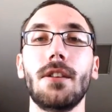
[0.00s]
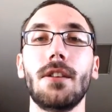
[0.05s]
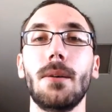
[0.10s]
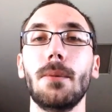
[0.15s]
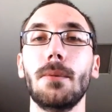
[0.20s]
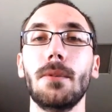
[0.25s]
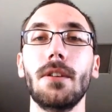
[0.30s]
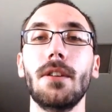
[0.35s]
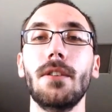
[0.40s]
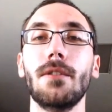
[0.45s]
I
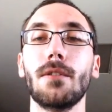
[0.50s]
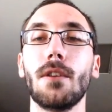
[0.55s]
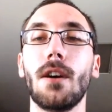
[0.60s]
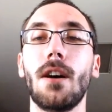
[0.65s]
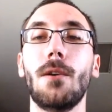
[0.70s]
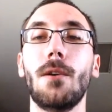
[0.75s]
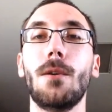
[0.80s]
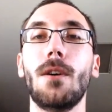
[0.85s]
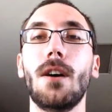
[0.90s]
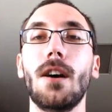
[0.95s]
believe
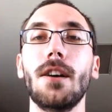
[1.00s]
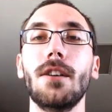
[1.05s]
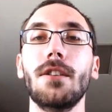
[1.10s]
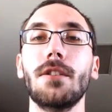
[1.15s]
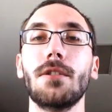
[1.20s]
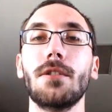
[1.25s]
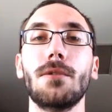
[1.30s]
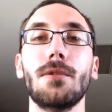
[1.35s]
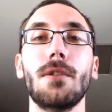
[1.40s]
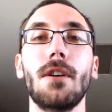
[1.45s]
Hawaii
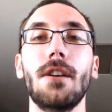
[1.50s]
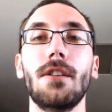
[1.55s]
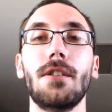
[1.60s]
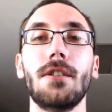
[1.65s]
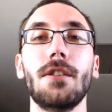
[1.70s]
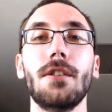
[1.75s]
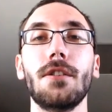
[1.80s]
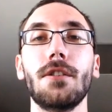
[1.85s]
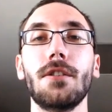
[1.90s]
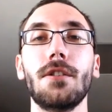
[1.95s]
just
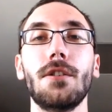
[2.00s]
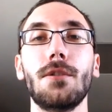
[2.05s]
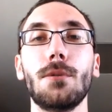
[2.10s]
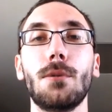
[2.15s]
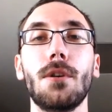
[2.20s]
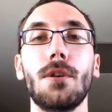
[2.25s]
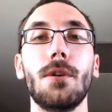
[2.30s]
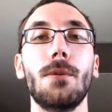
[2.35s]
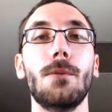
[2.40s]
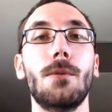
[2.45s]
raised theirs to
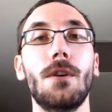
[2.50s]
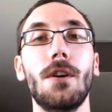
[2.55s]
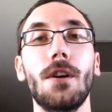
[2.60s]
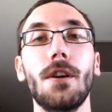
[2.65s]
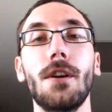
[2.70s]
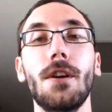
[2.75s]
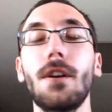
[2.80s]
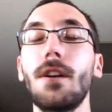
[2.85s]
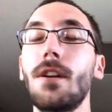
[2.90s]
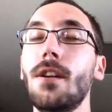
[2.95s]

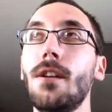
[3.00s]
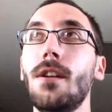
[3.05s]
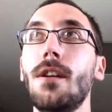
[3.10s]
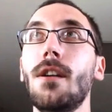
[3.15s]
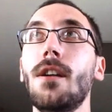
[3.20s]
21.